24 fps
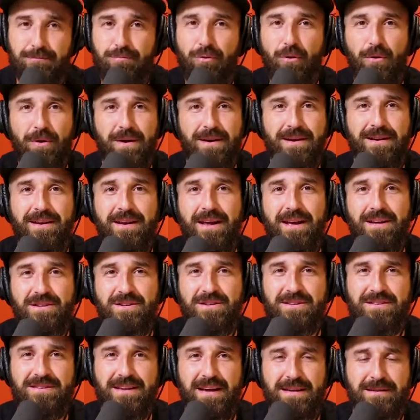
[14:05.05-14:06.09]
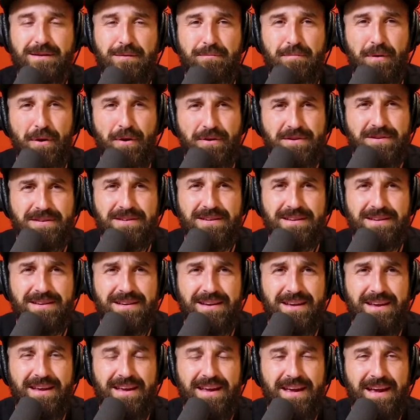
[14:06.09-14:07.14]
important just as a person.
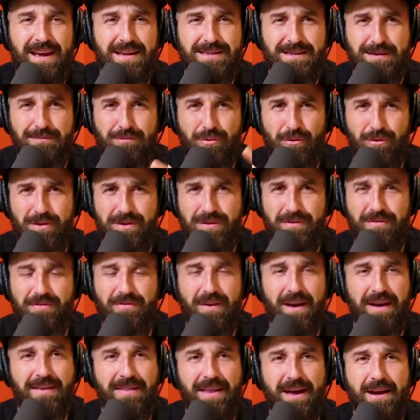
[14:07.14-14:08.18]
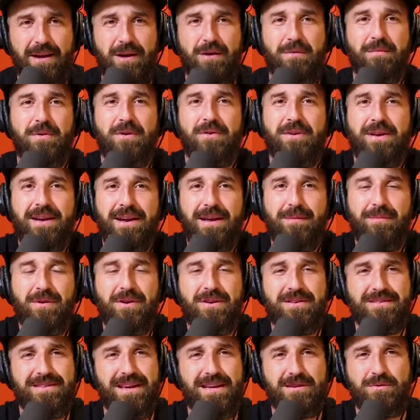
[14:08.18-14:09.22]
It's important to find that community
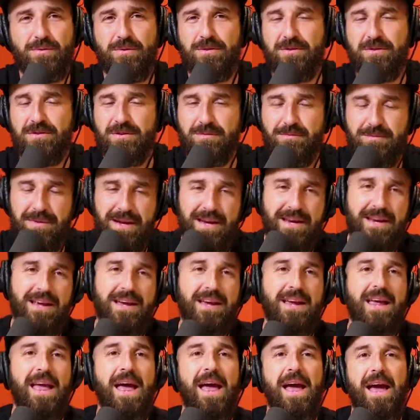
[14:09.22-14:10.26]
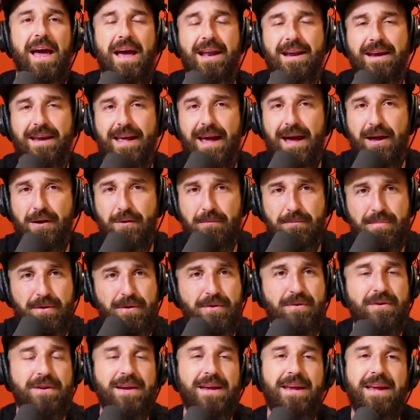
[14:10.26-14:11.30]
because that's where there's meaning and
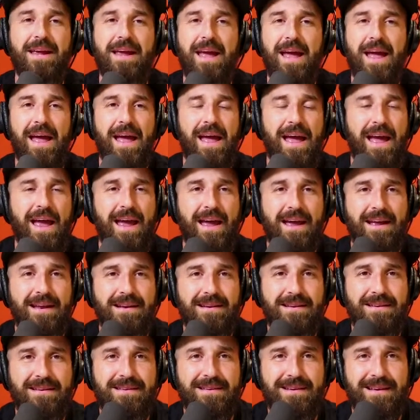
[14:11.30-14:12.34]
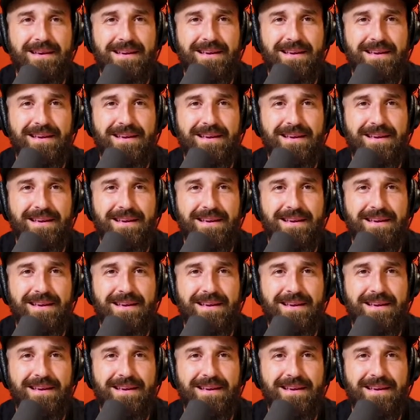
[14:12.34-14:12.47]
accountability. And